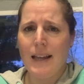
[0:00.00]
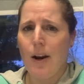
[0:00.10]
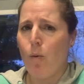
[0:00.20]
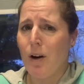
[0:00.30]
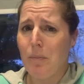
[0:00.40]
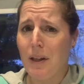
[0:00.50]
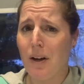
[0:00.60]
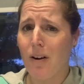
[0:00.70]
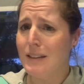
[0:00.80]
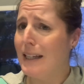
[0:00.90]
I don't want to be
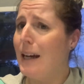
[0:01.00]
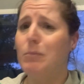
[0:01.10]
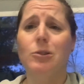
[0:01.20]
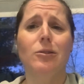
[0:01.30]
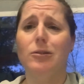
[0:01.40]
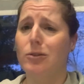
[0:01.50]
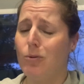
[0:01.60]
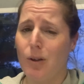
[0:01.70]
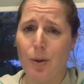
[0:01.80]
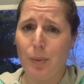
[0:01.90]
here all day. I'm sure you
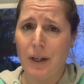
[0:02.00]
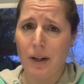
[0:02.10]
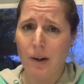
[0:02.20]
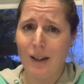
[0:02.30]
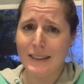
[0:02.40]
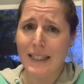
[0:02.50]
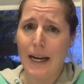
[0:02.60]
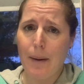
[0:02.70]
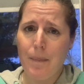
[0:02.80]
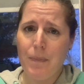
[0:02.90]
don't want to be here all
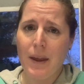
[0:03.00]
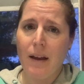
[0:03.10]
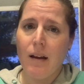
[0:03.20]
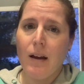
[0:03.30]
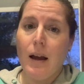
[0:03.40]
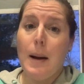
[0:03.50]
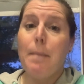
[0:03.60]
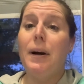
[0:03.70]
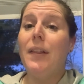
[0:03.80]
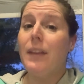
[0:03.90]
day.
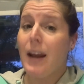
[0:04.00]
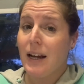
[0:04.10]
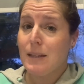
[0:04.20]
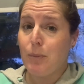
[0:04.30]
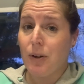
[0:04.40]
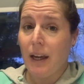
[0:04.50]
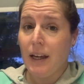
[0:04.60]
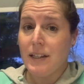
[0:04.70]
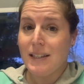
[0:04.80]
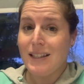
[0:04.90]
But the next book
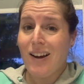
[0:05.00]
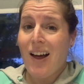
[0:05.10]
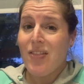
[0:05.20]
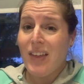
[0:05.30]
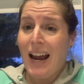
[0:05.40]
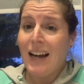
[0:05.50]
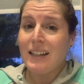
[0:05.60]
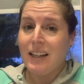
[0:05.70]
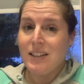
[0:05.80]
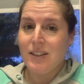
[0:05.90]
is Not That I'd
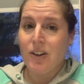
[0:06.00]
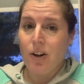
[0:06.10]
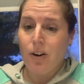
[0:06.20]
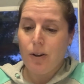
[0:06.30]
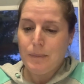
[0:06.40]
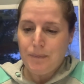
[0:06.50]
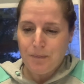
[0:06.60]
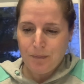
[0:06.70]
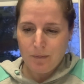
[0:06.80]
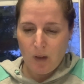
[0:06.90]
Kiss a Girl,
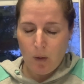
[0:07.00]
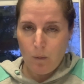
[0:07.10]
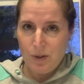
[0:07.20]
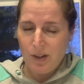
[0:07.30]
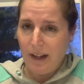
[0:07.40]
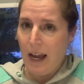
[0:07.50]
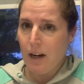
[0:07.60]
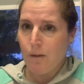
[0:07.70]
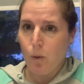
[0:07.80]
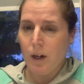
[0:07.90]
which again,
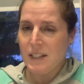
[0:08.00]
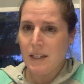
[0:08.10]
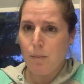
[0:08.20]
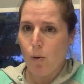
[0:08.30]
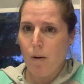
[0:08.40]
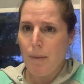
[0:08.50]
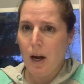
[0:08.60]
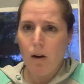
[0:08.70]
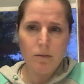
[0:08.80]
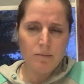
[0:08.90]
if you want to see more
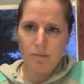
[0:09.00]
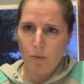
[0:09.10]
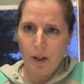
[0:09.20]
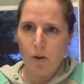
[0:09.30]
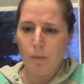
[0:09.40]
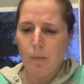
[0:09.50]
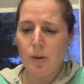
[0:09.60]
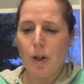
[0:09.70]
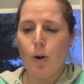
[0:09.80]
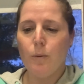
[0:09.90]
about, link will be
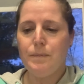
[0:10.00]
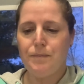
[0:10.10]
below.